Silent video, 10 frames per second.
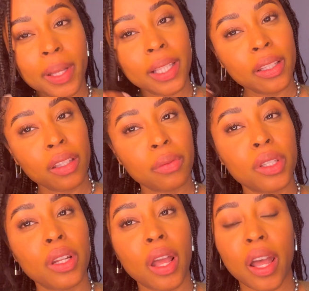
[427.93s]
I think I'm
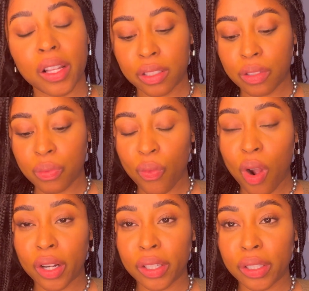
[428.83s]
gonna add some
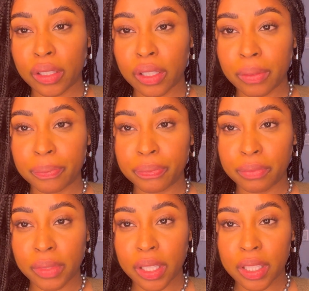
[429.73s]
water
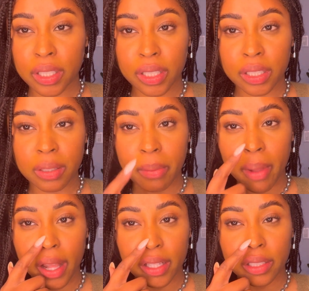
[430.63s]
because it is a
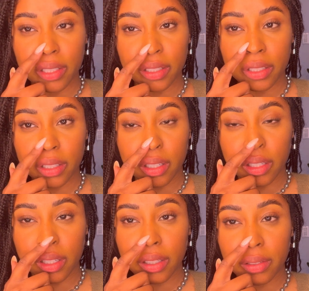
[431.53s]
mask,
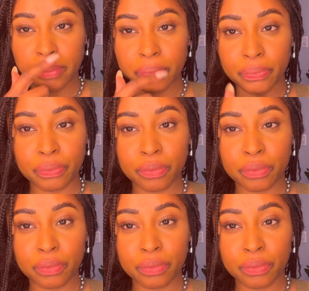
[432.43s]
and